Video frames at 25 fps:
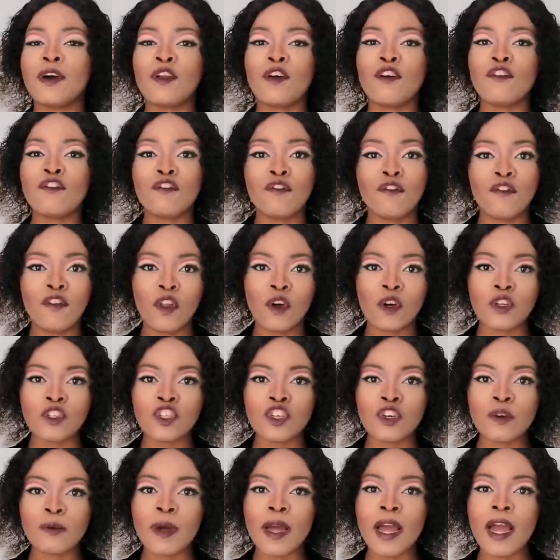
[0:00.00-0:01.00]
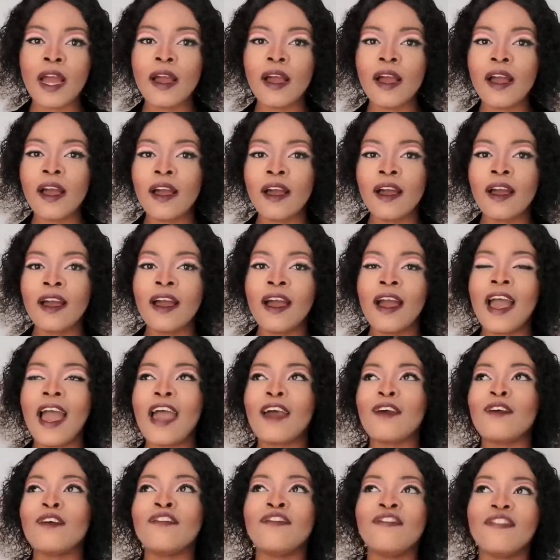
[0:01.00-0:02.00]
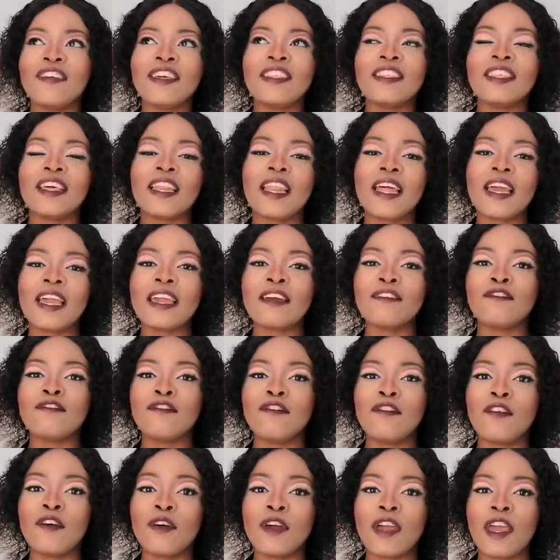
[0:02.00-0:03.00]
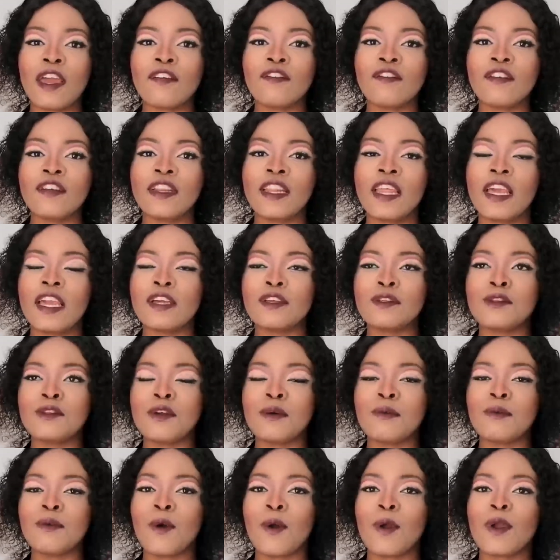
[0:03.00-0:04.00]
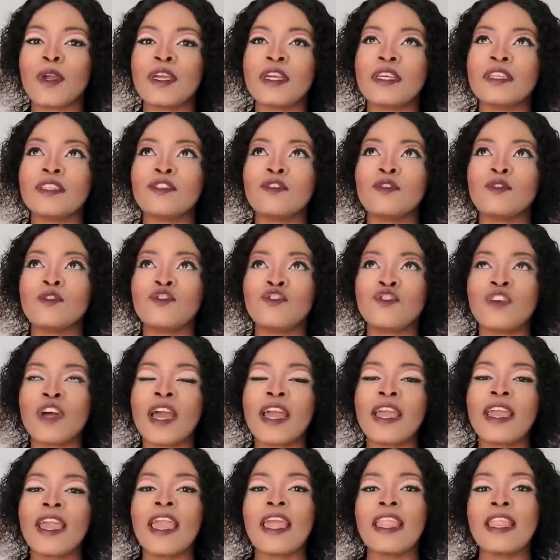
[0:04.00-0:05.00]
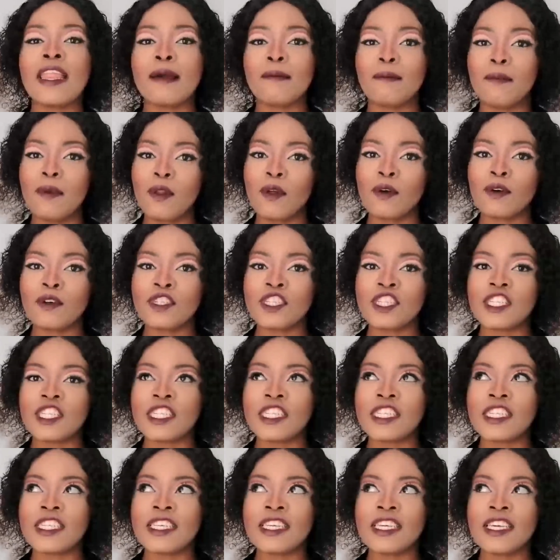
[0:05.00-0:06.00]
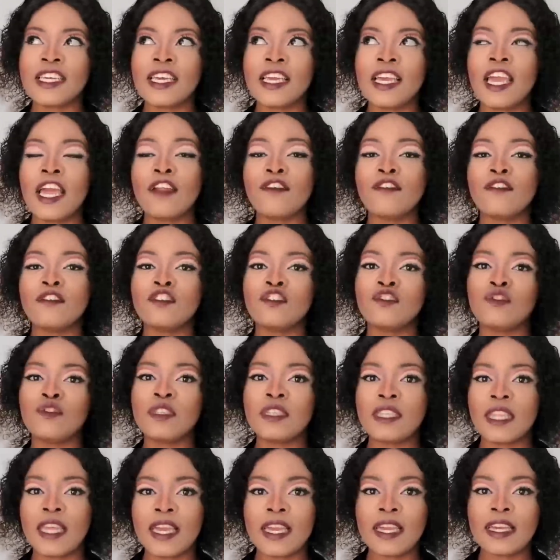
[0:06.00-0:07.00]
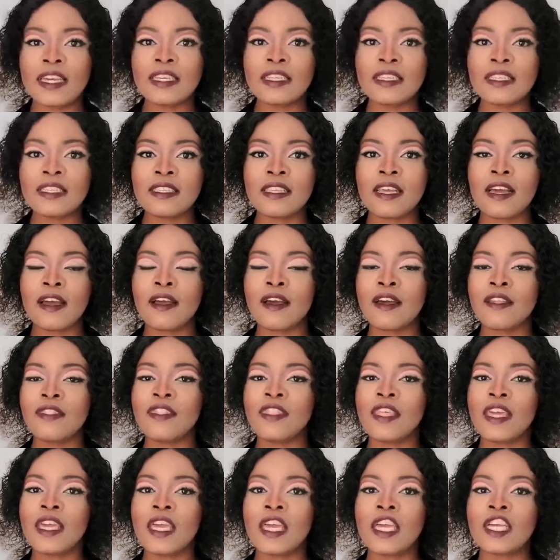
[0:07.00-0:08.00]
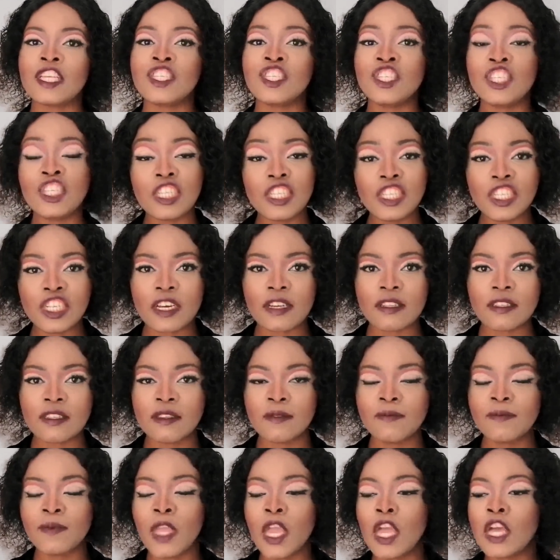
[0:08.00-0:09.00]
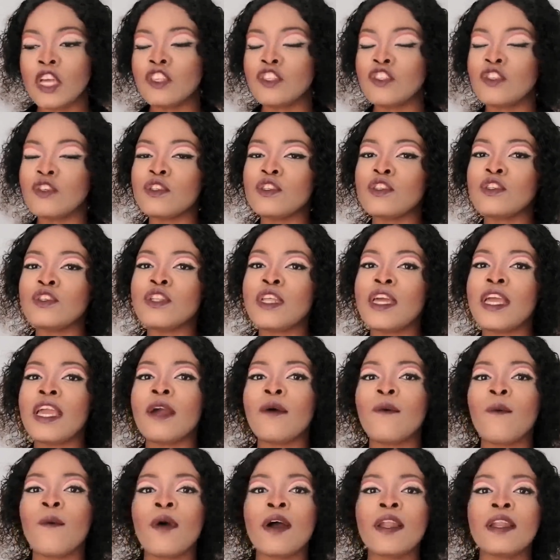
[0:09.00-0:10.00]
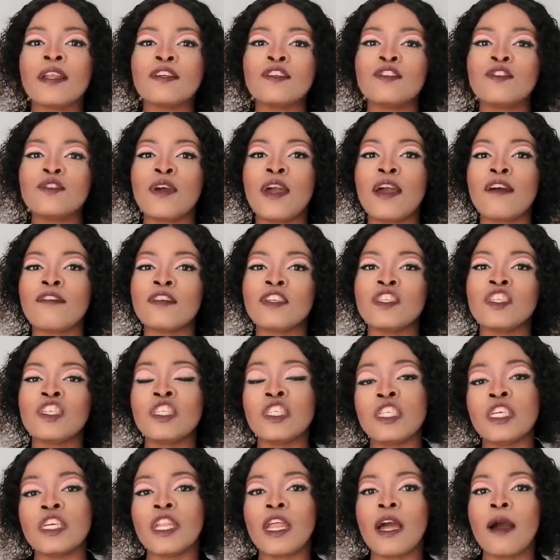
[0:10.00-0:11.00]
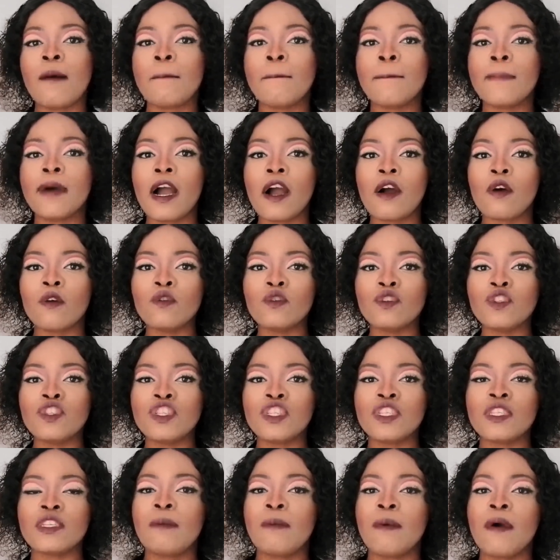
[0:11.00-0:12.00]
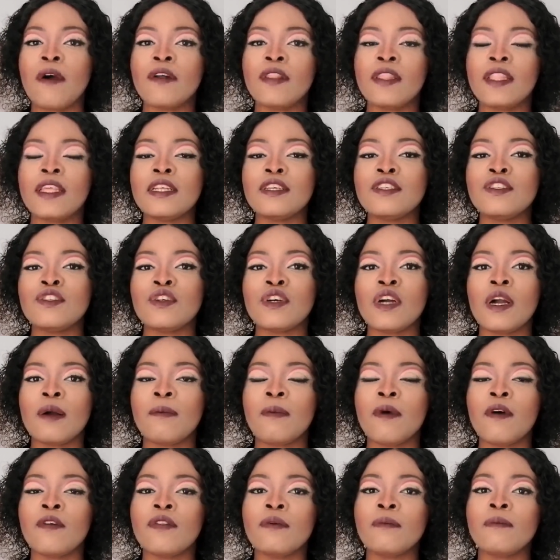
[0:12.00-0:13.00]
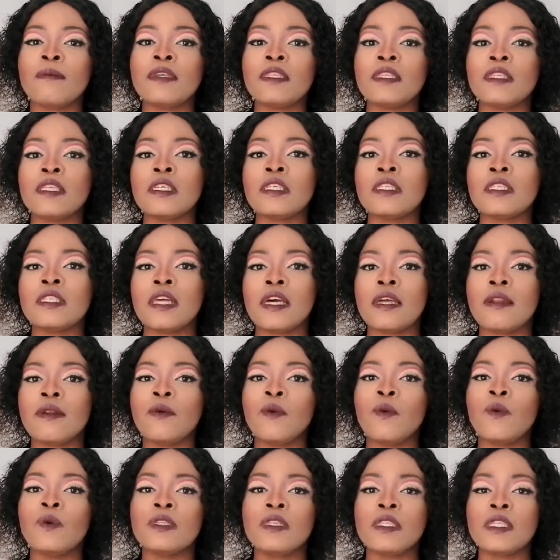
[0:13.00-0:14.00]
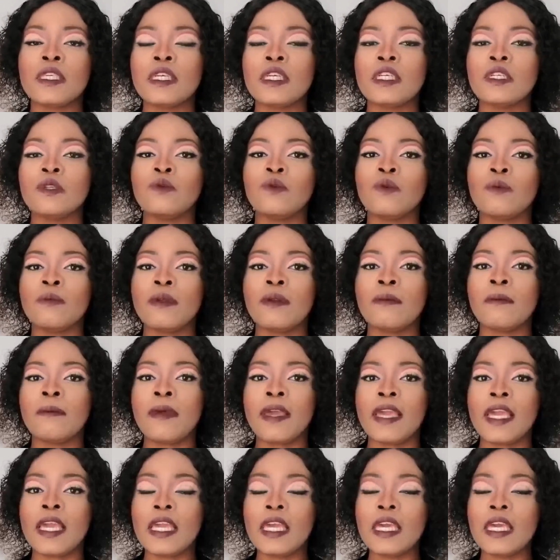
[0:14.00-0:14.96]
part of October. I don't think that I can vlog every day, so I'm going to try and upload every 2 days the chit chat. So today I want us to have a chit chat about let us talk about the mistakes that single women